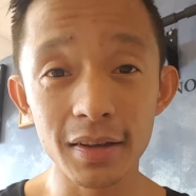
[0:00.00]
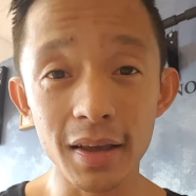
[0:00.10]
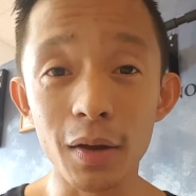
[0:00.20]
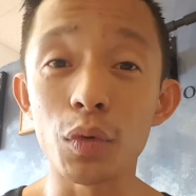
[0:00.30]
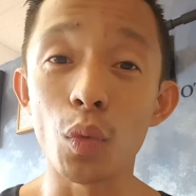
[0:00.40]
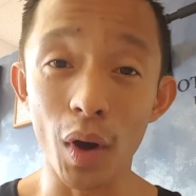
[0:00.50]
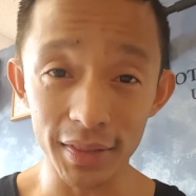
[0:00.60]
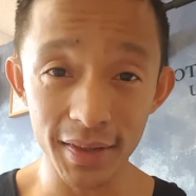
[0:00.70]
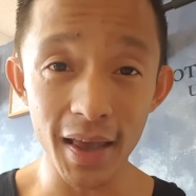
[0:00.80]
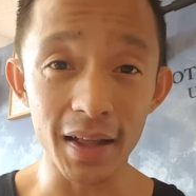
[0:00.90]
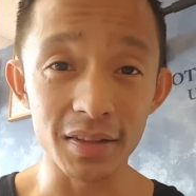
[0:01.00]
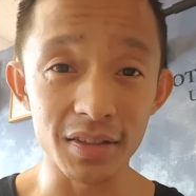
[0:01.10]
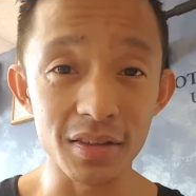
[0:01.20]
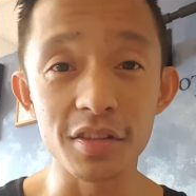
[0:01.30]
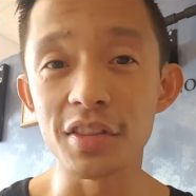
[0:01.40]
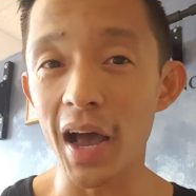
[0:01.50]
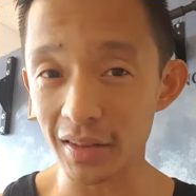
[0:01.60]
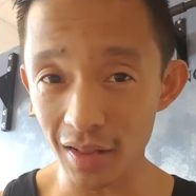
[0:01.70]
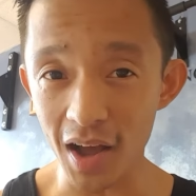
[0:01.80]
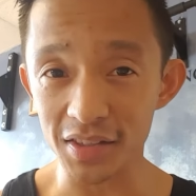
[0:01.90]
And we want gains, not
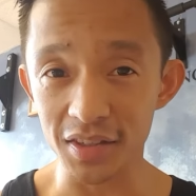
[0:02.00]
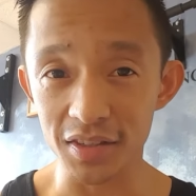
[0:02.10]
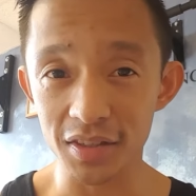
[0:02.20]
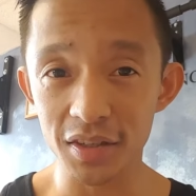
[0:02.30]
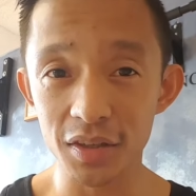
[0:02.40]
losses.